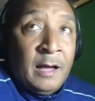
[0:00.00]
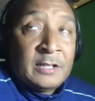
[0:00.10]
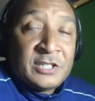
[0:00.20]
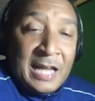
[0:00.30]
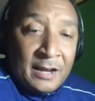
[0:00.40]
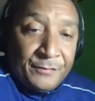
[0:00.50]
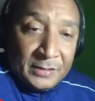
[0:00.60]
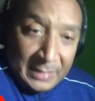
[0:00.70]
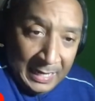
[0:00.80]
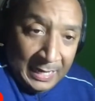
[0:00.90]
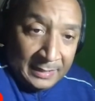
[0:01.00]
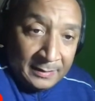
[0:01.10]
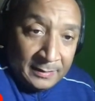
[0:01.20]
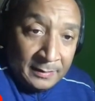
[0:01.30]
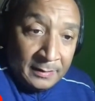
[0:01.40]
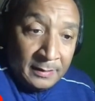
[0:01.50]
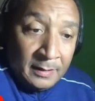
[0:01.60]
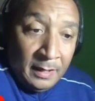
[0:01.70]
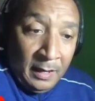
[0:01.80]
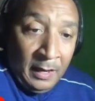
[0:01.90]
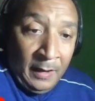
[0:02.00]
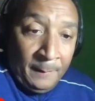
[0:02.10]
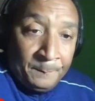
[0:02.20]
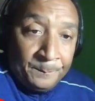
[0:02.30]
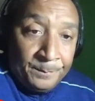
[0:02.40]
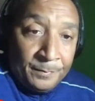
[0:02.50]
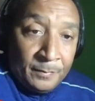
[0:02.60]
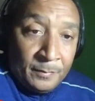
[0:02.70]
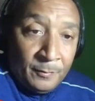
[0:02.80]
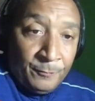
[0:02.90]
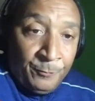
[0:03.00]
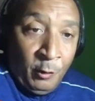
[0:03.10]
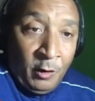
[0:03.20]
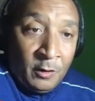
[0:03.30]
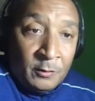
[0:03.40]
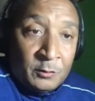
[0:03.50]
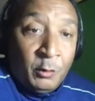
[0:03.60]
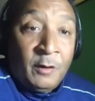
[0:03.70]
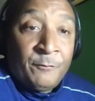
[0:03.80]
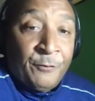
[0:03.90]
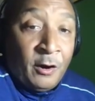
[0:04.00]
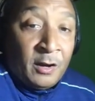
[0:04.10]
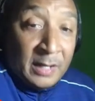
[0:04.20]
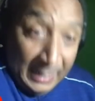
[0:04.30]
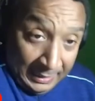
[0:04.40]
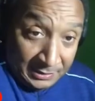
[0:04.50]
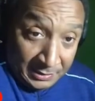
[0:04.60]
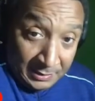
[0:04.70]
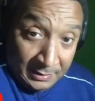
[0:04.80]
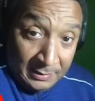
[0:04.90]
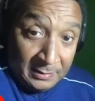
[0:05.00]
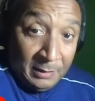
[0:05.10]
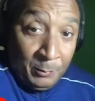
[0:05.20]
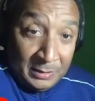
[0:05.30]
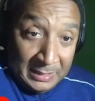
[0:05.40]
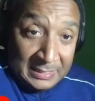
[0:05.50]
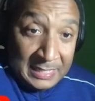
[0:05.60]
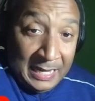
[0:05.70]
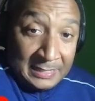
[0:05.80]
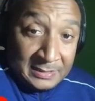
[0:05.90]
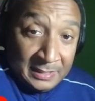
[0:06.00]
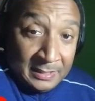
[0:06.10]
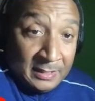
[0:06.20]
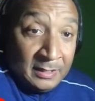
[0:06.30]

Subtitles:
Shaka Fatad um, for doing far less than what these guys did.